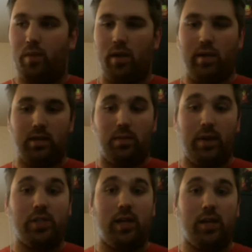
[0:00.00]

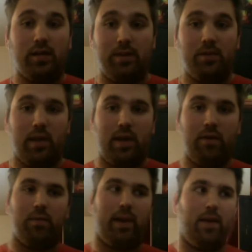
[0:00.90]
inspiration. I looked up to him,
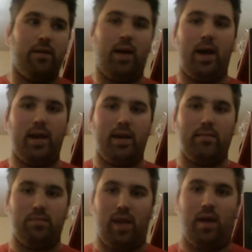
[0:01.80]
hero. I'm like, you're not
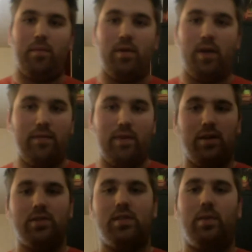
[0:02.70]
him. You're not even
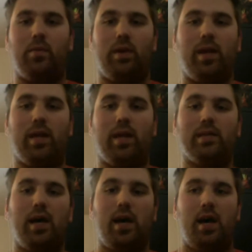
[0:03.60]
close to being where he
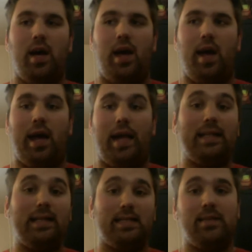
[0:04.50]
is. And I
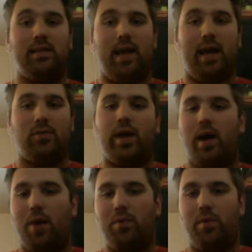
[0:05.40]
listened to that, so I
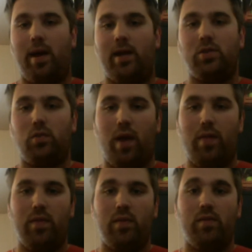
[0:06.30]
compromised. So
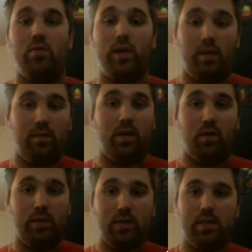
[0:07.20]
rather than doing,
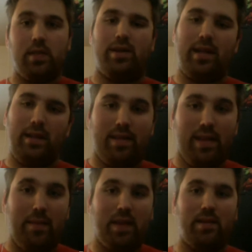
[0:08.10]
Business Hero, I didn't have the
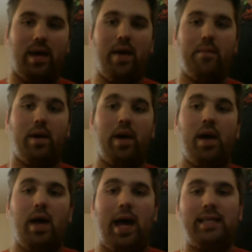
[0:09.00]
name at the time, but
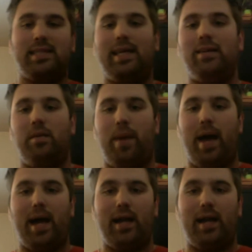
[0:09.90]
I scaled it
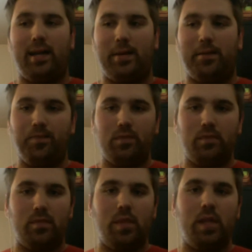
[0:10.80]
back and I did
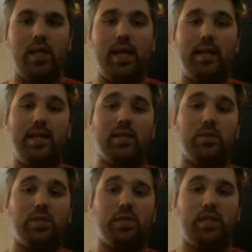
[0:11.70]
Nate Ideas,
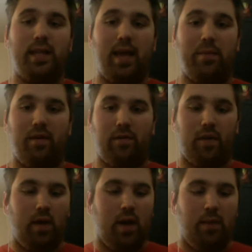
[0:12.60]
which is the name of
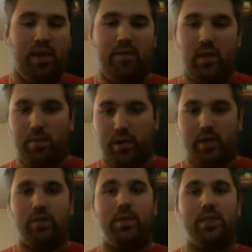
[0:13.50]
my video
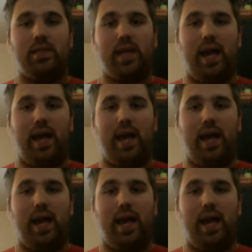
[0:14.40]
production business I